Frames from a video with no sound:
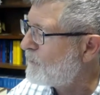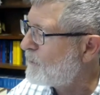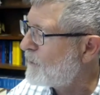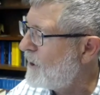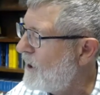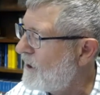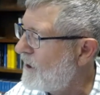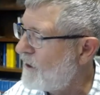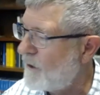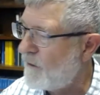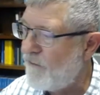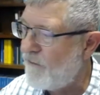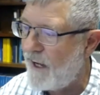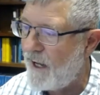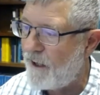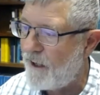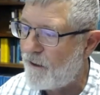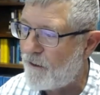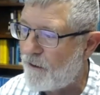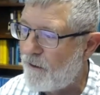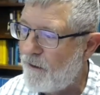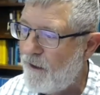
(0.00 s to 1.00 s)
the brother of
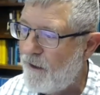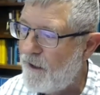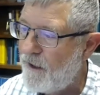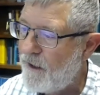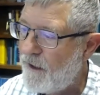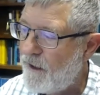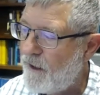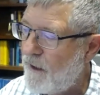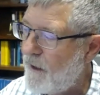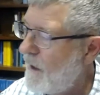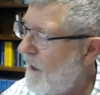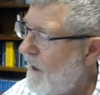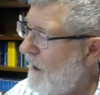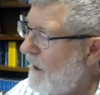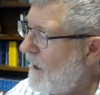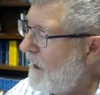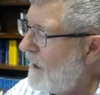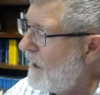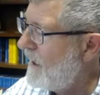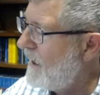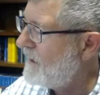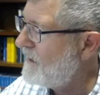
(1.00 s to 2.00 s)
Aner,
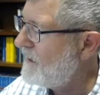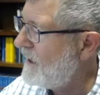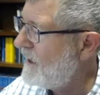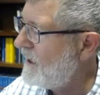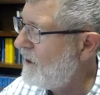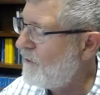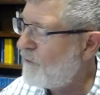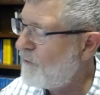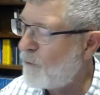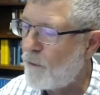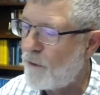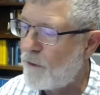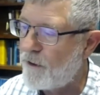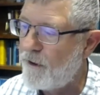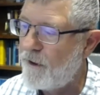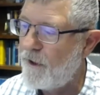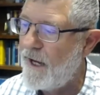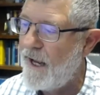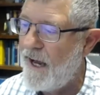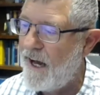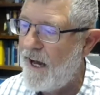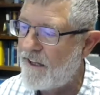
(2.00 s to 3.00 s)
and these
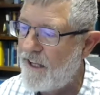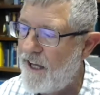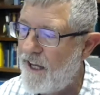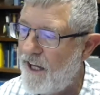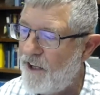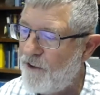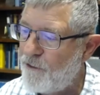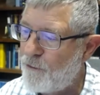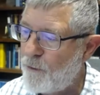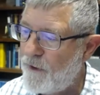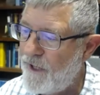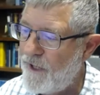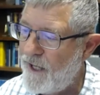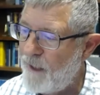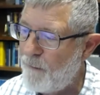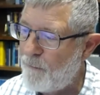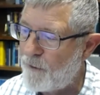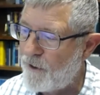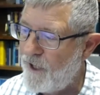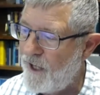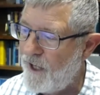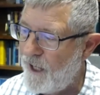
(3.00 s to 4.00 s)
were allies with
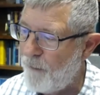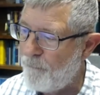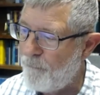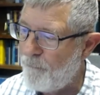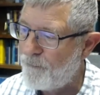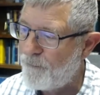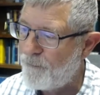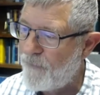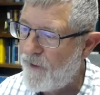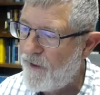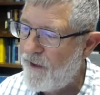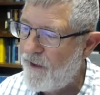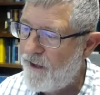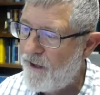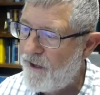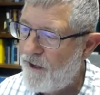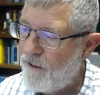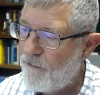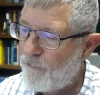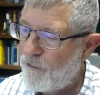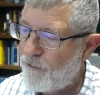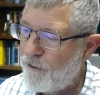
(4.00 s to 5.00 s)
Abraham.
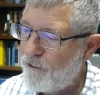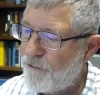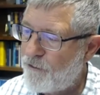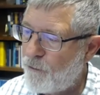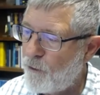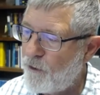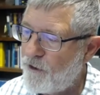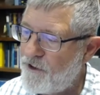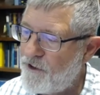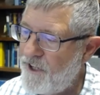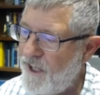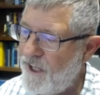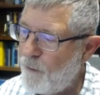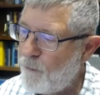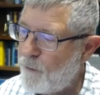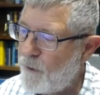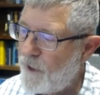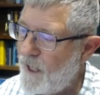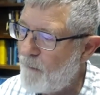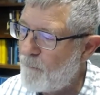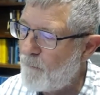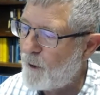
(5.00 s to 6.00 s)
Verse
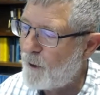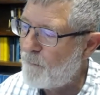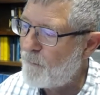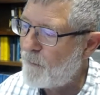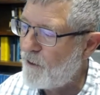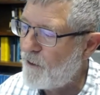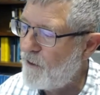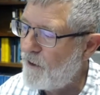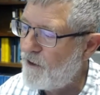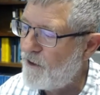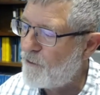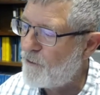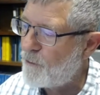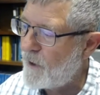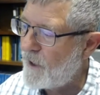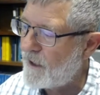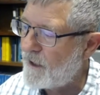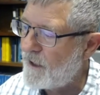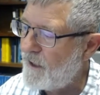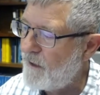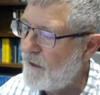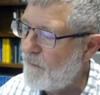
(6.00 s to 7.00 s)
14, when Abram heard his
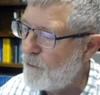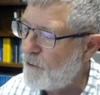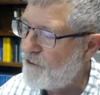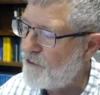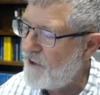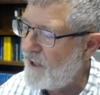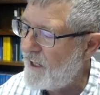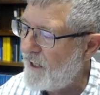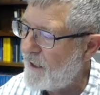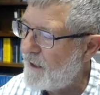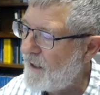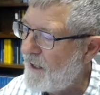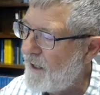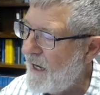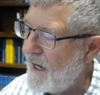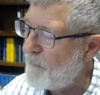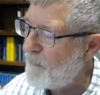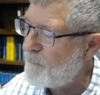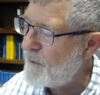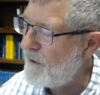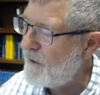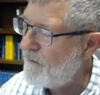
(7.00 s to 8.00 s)
relative was taken
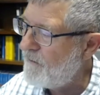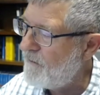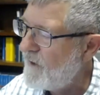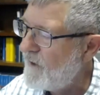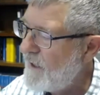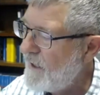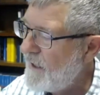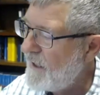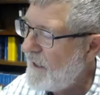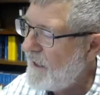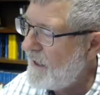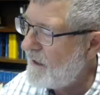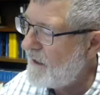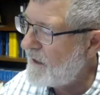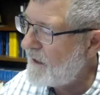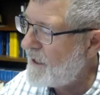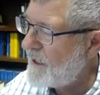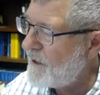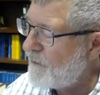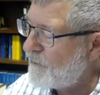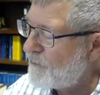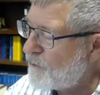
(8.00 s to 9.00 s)
captive, he
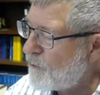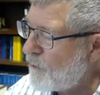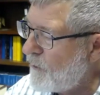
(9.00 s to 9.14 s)
led his